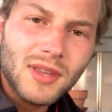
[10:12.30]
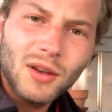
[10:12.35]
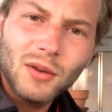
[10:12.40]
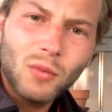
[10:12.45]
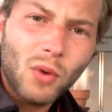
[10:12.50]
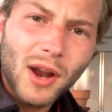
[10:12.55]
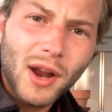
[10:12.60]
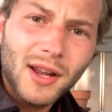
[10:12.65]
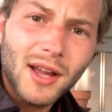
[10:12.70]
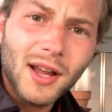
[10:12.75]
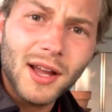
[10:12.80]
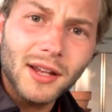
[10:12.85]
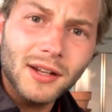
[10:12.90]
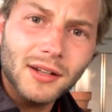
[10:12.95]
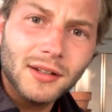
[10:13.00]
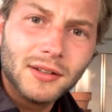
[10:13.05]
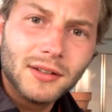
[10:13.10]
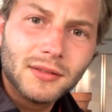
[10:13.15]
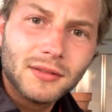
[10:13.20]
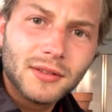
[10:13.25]
why not?
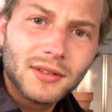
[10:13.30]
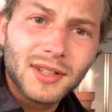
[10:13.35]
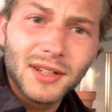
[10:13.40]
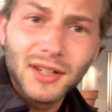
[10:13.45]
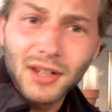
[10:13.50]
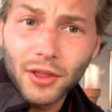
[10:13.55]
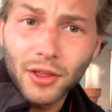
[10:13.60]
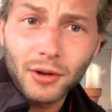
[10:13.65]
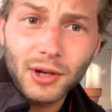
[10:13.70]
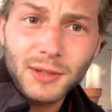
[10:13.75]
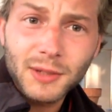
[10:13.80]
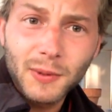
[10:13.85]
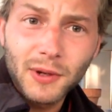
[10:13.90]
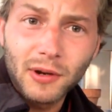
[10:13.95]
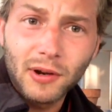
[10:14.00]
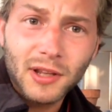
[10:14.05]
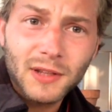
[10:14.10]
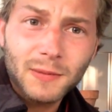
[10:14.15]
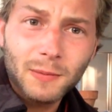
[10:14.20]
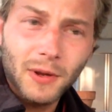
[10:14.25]
It's another
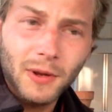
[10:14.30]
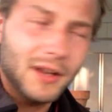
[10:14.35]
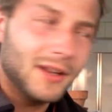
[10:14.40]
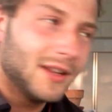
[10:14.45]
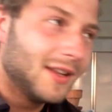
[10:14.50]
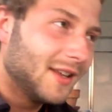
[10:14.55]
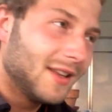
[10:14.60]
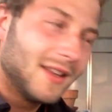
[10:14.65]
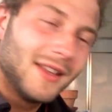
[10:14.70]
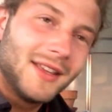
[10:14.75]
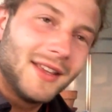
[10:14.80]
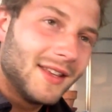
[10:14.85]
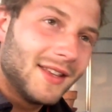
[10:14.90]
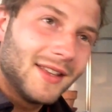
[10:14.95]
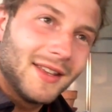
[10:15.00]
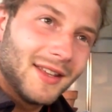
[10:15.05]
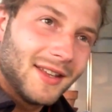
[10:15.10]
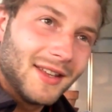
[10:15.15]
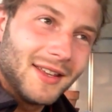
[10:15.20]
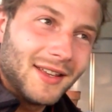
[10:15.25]
experience, but
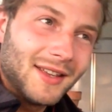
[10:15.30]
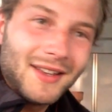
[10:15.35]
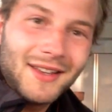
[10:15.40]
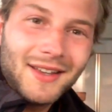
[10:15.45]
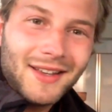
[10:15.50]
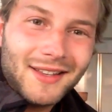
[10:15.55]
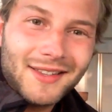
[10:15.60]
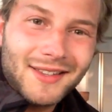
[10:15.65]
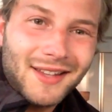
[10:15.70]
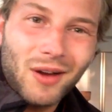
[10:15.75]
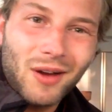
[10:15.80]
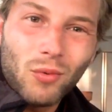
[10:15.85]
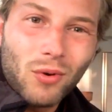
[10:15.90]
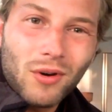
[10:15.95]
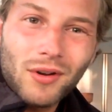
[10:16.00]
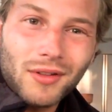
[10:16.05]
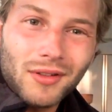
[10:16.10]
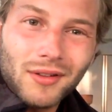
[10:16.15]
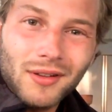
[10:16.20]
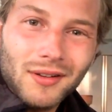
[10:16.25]
it's not
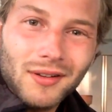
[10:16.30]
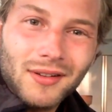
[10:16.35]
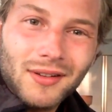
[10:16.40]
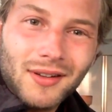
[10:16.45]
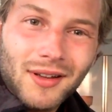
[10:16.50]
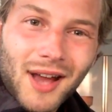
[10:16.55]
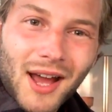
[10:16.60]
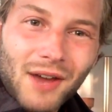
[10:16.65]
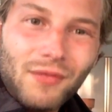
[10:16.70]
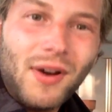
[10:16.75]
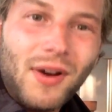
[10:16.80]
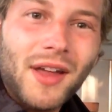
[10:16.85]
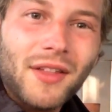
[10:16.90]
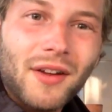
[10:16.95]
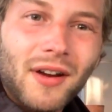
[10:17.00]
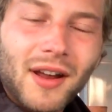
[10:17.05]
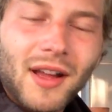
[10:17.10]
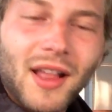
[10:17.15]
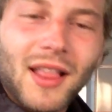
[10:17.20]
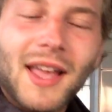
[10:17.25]
worth it. I'd
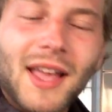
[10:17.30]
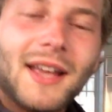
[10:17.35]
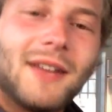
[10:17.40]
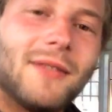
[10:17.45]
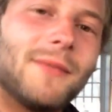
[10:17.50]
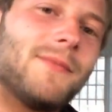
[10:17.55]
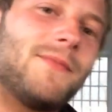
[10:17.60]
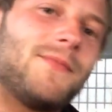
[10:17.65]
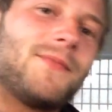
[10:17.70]
rather, like,